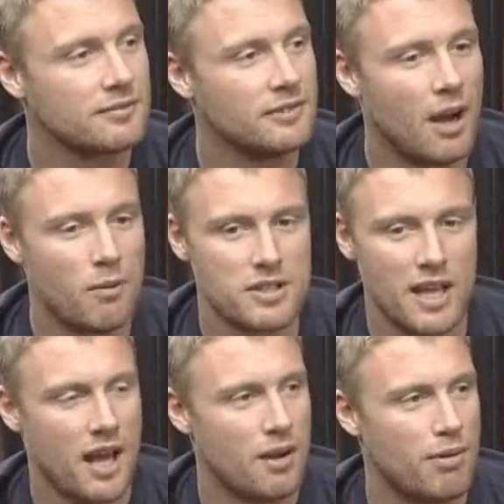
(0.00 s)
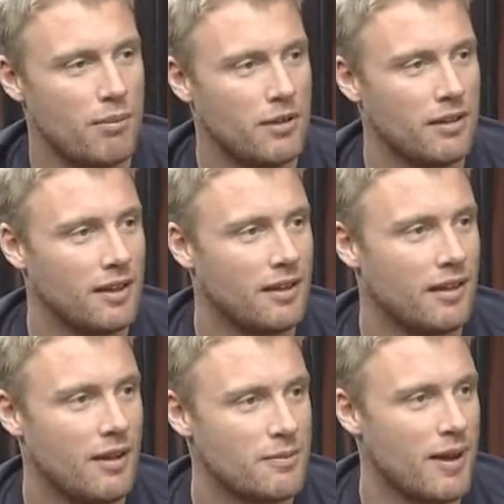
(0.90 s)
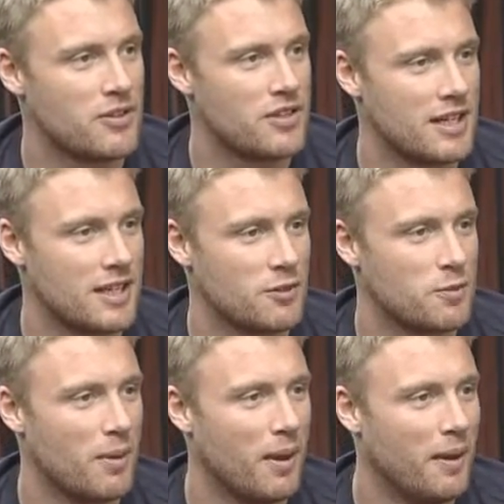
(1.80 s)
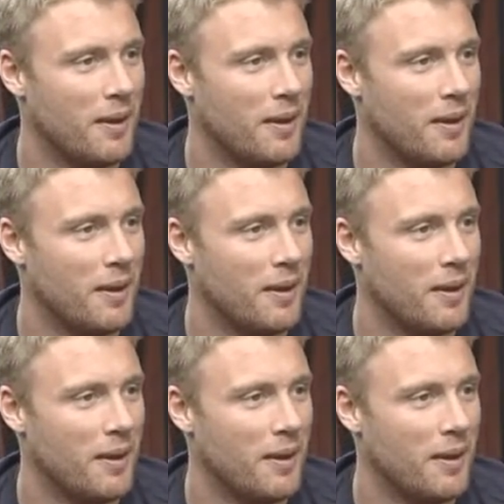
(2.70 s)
No, we started a Premier League. There was about 6 of us play.